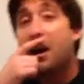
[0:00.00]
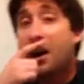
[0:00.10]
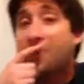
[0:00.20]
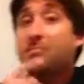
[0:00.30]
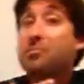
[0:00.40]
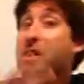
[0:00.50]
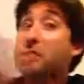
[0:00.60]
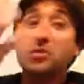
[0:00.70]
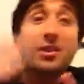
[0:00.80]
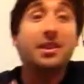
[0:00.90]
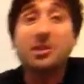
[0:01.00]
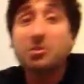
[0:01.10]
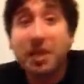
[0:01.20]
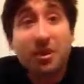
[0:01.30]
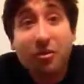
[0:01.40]
But also, I like to
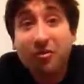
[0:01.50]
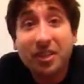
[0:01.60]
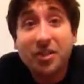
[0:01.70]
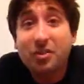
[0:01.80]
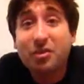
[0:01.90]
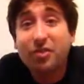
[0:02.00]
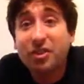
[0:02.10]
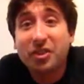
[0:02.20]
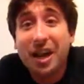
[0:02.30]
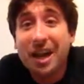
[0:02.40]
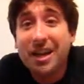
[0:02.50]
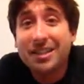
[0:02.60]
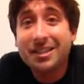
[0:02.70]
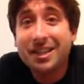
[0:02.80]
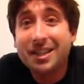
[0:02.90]
make little videos for you
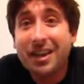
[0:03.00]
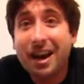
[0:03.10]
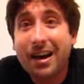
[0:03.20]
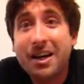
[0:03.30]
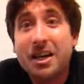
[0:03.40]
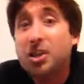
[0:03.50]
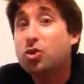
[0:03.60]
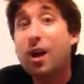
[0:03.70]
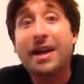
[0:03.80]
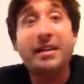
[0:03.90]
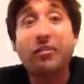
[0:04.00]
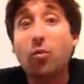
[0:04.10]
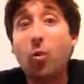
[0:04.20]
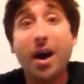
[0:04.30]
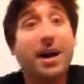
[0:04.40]
guys and try
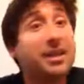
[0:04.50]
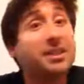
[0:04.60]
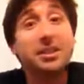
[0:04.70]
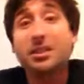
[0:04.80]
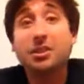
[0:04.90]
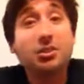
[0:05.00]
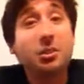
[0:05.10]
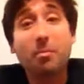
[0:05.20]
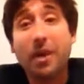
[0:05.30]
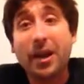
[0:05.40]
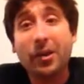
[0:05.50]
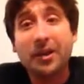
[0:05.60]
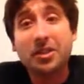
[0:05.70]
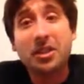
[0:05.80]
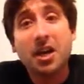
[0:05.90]
different wines and do some
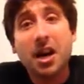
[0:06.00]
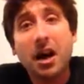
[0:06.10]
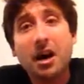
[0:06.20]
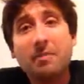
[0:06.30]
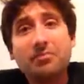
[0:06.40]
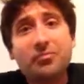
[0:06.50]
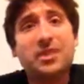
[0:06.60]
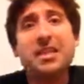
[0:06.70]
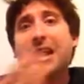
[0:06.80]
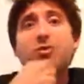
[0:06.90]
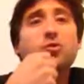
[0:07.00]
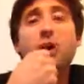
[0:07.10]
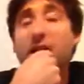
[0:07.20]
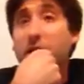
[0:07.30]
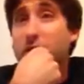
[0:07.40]
pairings. Today, I was
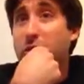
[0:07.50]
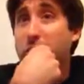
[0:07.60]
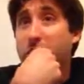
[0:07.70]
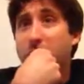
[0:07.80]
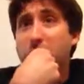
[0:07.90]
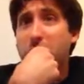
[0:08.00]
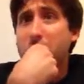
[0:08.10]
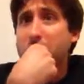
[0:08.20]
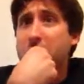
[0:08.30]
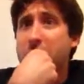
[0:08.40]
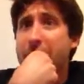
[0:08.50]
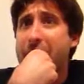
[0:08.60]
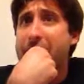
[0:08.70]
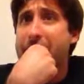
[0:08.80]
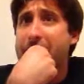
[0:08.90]
walking through Trader Joe's
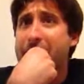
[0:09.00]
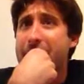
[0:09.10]
and